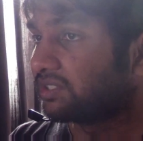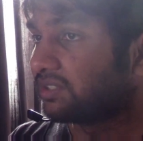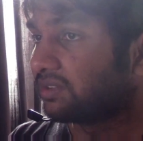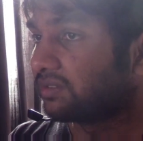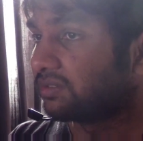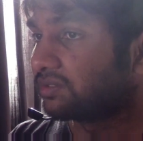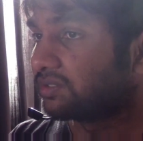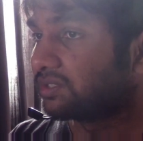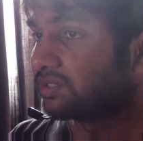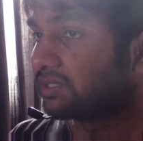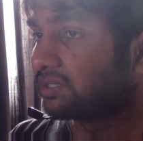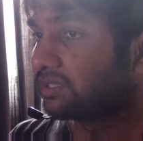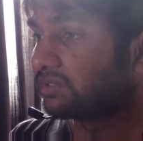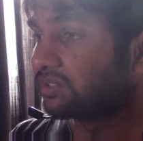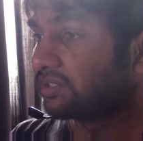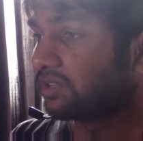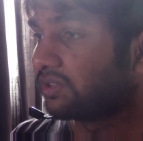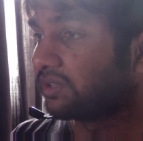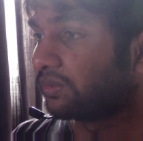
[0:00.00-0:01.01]

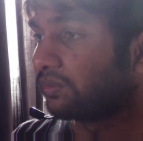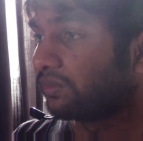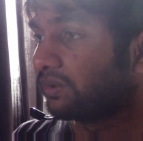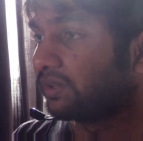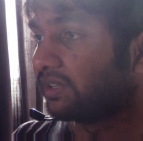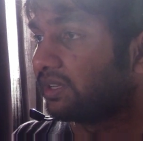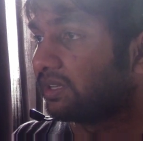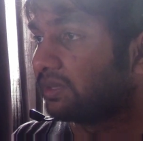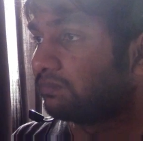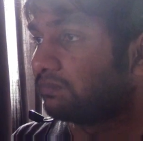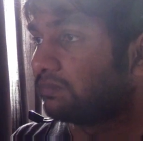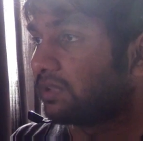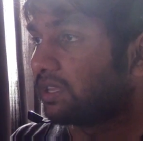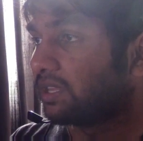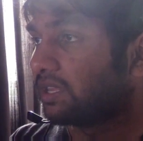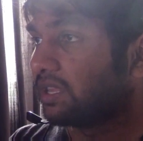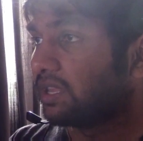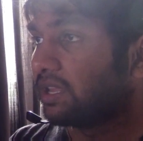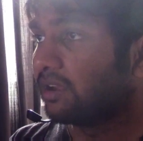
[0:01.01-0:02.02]
There's nothing really
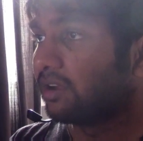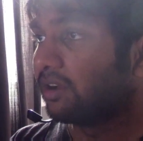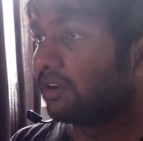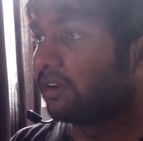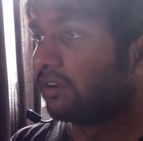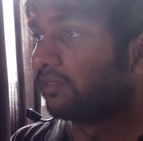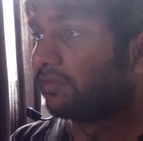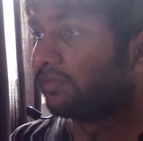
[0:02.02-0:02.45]
here.